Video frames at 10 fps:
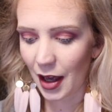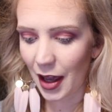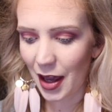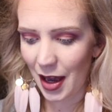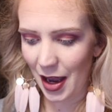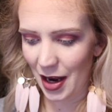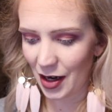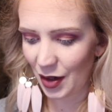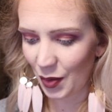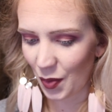
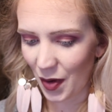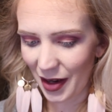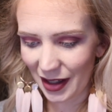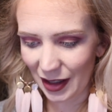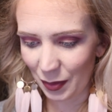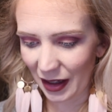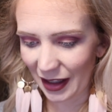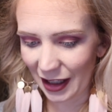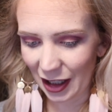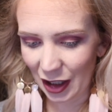And what am I
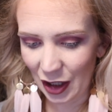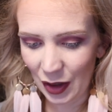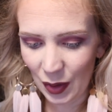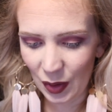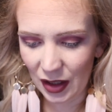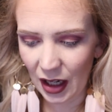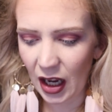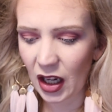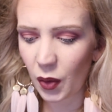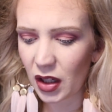gonna use? I
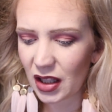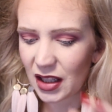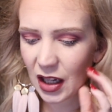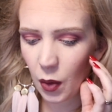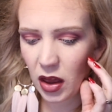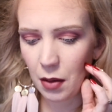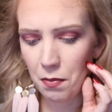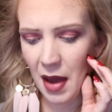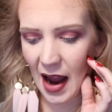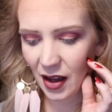kind of want to stick with the
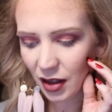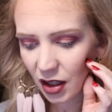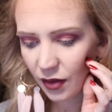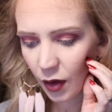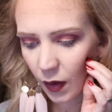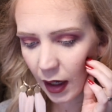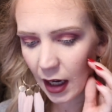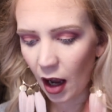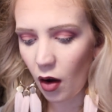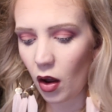mattes for
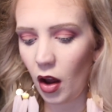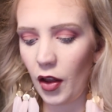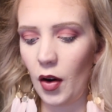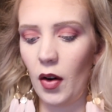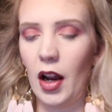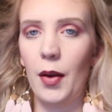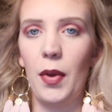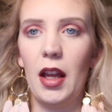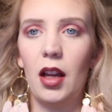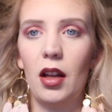right now, although I'm